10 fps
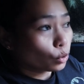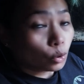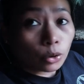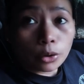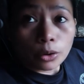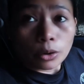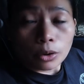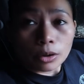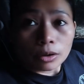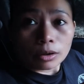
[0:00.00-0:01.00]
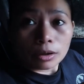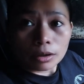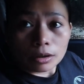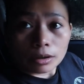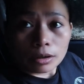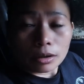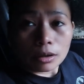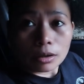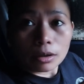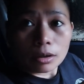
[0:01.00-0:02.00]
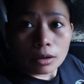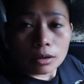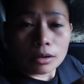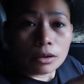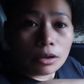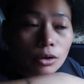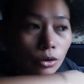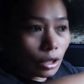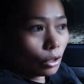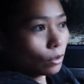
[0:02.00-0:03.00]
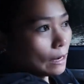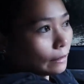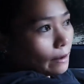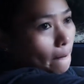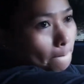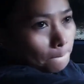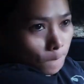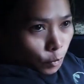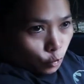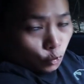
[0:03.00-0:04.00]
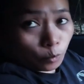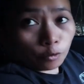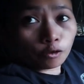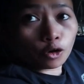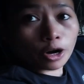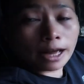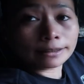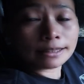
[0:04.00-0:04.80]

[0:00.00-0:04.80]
Oh, the Walla Walla don't know. You know, they go like that. Four hundred.